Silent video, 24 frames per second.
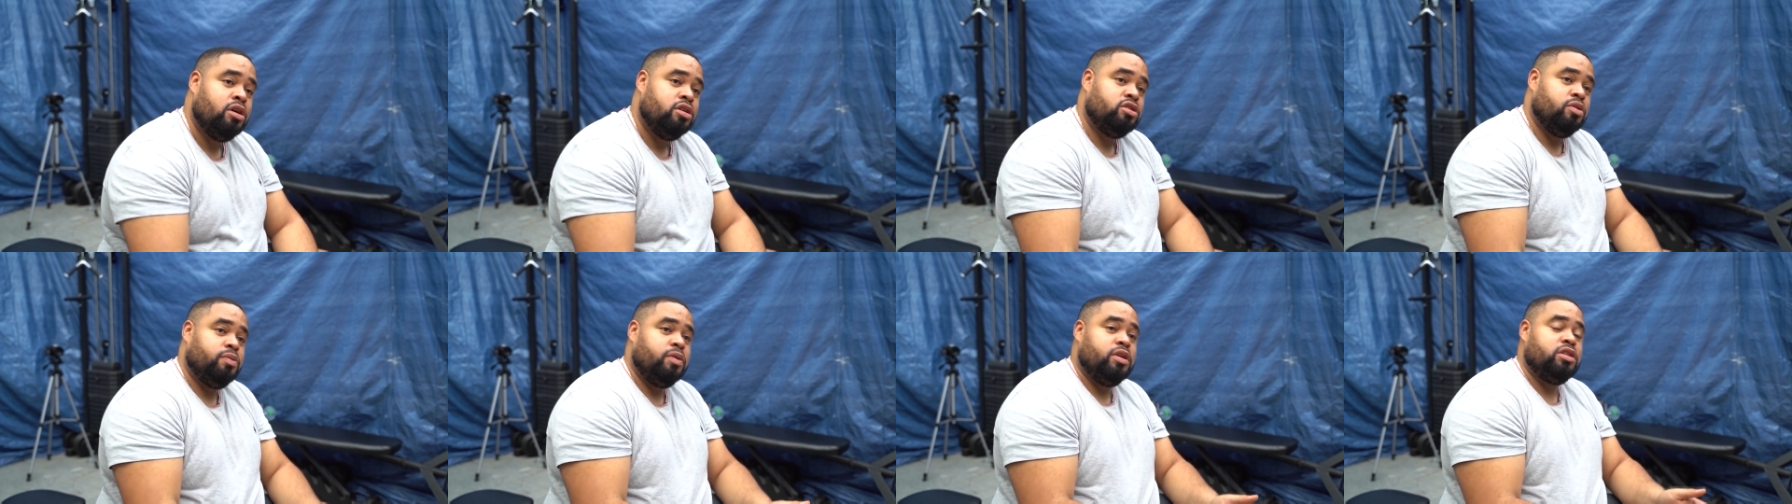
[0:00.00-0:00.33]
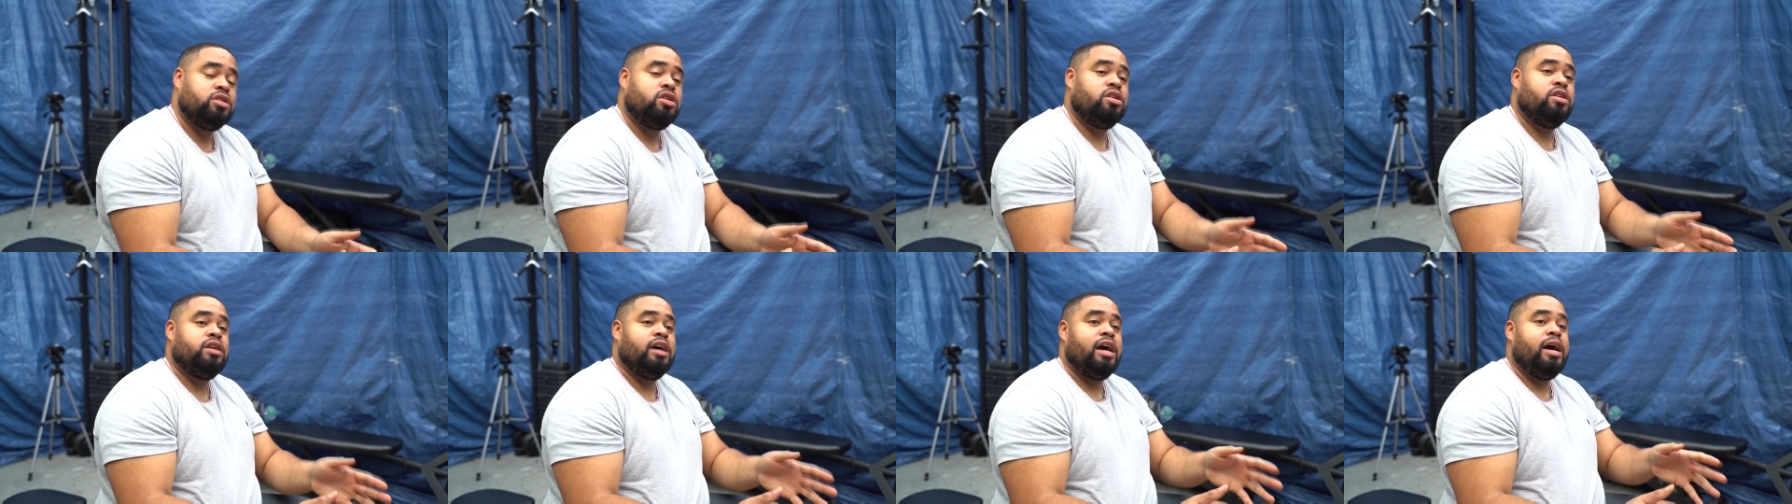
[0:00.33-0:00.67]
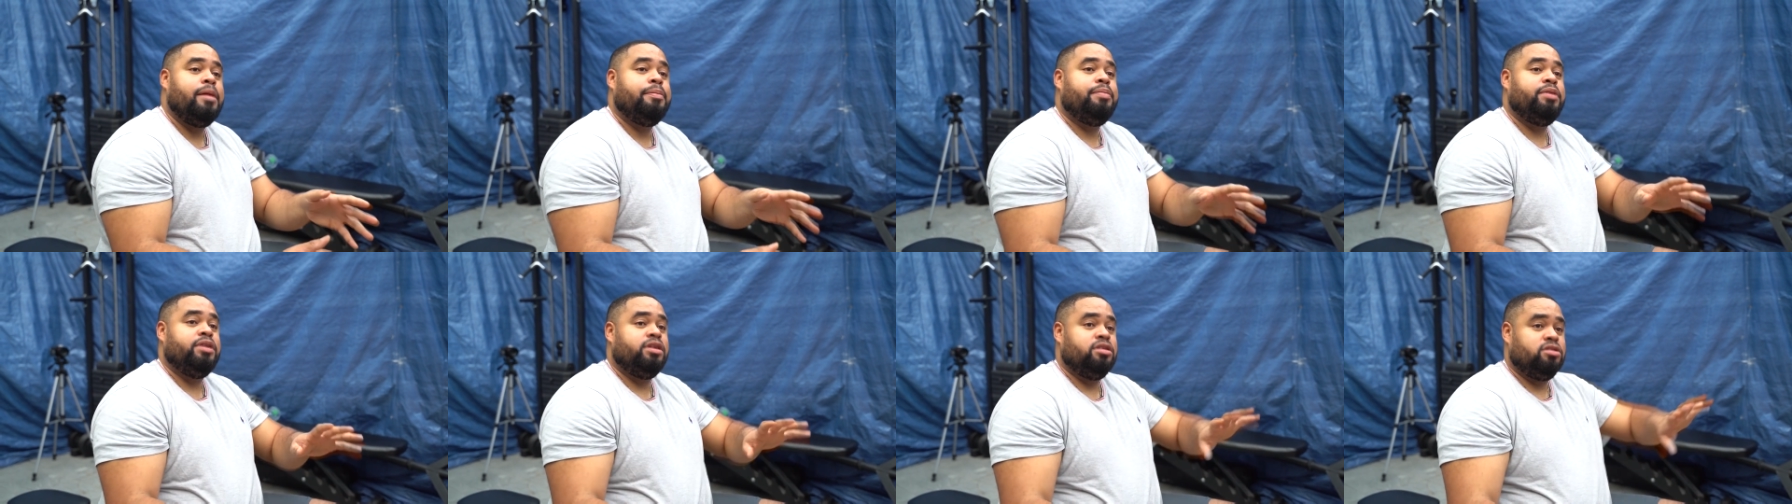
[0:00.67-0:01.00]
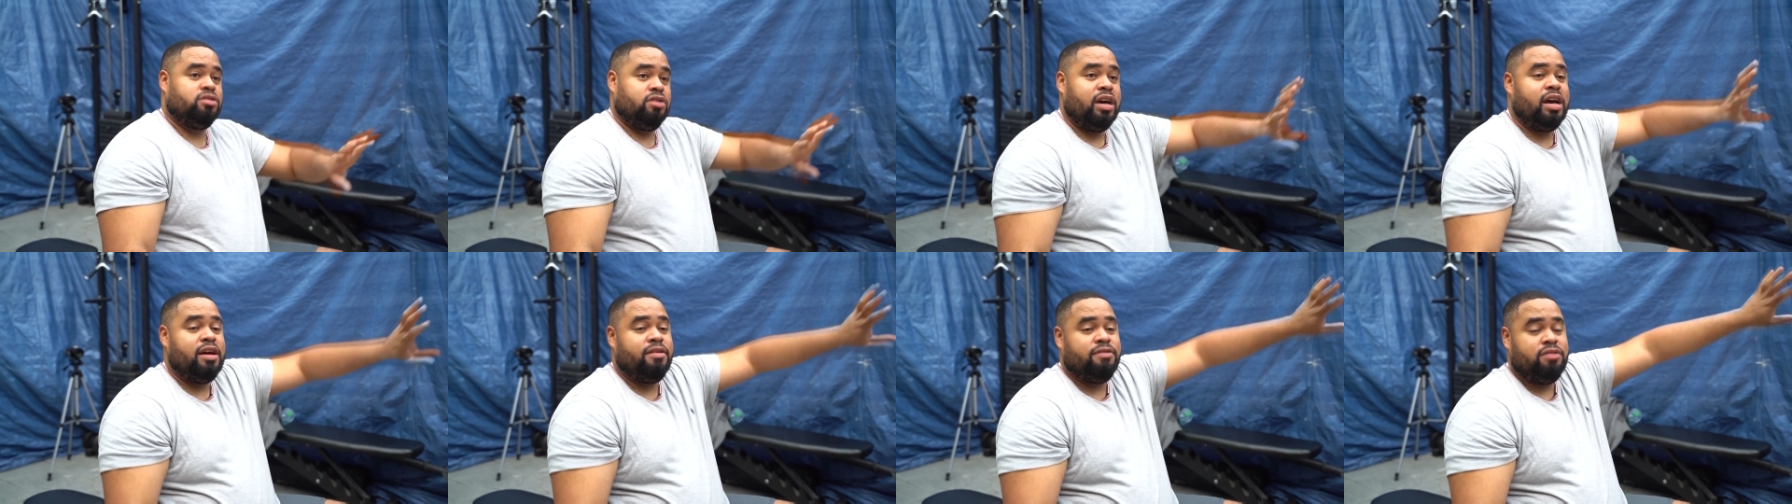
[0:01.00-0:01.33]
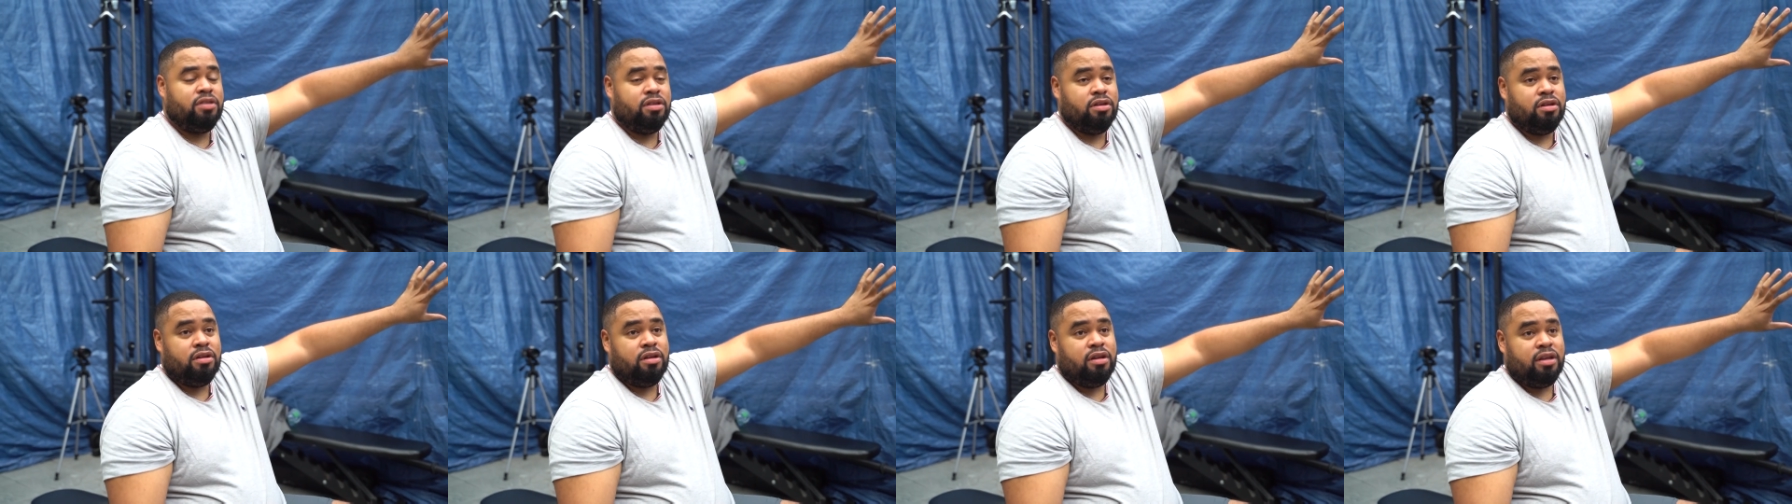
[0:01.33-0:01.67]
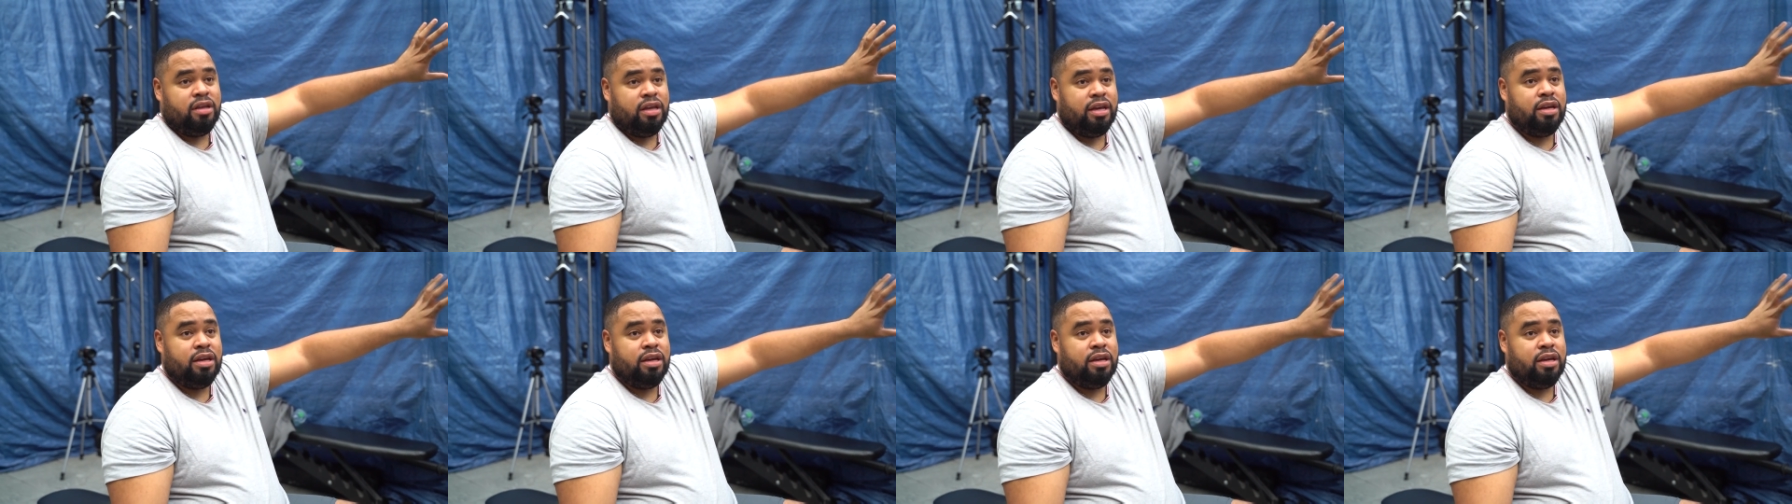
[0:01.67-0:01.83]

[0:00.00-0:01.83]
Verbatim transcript: So what's going to happen is you have the